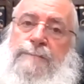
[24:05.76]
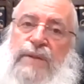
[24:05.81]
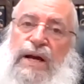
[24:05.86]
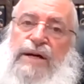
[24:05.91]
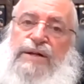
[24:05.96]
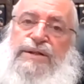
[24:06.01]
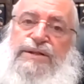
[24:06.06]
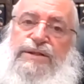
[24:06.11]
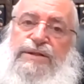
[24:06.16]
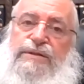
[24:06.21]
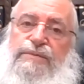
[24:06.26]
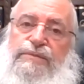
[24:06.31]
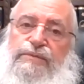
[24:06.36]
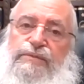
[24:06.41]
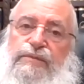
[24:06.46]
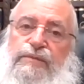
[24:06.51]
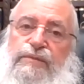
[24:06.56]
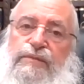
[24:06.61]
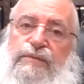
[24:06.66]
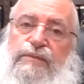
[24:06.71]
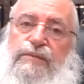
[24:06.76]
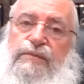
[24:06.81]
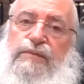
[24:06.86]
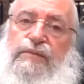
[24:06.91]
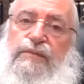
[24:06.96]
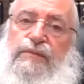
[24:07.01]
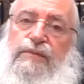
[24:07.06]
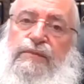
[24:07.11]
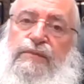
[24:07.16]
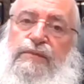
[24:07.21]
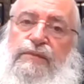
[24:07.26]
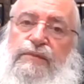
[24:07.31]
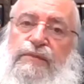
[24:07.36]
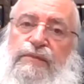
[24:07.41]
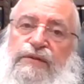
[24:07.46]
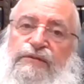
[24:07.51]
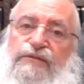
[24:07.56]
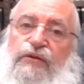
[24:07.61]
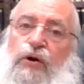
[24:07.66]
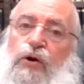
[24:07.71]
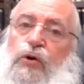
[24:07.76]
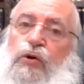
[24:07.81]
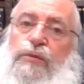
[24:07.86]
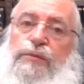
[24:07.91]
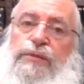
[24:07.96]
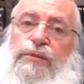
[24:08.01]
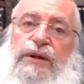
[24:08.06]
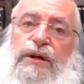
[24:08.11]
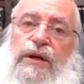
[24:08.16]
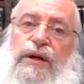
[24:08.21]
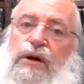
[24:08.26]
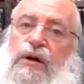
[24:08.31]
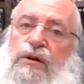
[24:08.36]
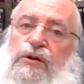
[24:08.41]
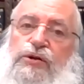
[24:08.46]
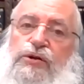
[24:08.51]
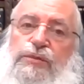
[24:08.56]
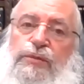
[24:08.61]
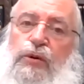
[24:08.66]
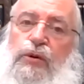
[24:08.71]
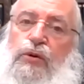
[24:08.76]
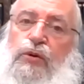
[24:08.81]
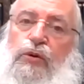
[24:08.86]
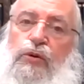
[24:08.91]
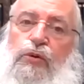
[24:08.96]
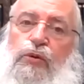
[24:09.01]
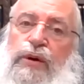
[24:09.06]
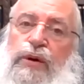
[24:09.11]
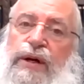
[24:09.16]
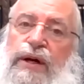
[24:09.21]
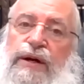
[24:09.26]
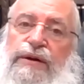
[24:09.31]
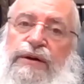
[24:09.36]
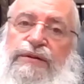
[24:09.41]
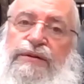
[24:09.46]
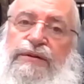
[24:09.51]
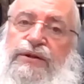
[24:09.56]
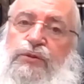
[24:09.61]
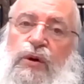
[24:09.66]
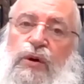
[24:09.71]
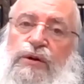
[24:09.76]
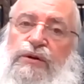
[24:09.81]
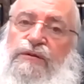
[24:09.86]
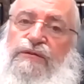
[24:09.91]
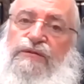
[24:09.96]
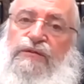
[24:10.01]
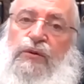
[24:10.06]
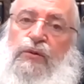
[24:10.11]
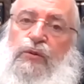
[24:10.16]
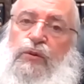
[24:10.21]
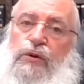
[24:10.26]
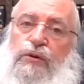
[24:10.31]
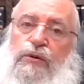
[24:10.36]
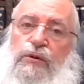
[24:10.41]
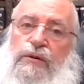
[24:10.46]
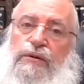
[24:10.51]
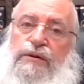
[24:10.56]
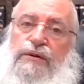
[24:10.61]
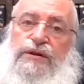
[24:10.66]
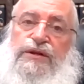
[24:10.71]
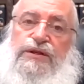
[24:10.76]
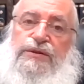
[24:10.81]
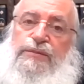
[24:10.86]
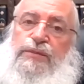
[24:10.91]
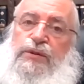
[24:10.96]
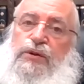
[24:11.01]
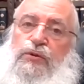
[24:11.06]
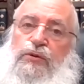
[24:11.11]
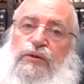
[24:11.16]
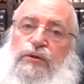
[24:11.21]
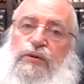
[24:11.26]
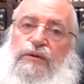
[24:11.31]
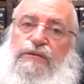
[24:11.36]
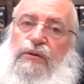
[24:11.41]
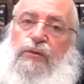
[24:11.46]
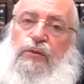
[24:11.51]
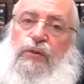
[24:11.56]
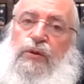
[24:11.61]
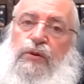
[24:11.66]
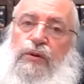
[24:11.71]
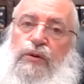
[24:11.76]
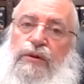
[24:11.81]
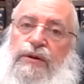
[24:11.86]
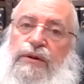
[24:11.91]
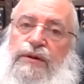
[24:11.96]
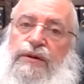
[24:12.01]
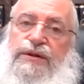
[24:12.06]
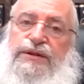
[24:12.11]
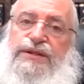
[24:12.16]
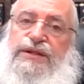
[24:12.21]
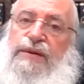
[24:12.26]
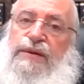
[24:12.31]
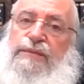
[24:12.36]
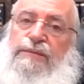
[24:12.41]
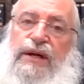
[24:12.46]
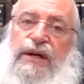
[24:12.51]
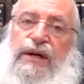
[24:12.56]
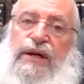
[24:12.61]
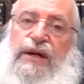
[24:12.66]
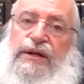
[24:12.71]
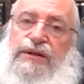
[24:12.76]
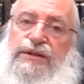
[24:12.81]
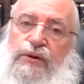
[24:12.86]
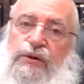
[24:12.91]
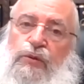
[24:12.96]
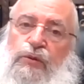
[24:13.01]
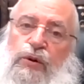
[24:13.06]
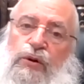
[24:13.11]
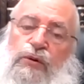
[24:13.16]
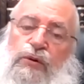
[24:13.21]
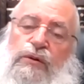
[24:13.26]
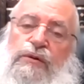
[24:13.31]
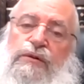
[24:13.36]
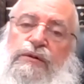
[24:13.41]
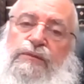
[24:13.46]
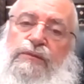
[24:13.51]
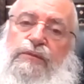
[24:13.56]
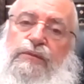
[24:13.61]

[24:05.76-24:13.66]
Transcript: yes, for whom did HaKadosh Baruch Hu create this wonderful world, this beautiful world, this amazing world?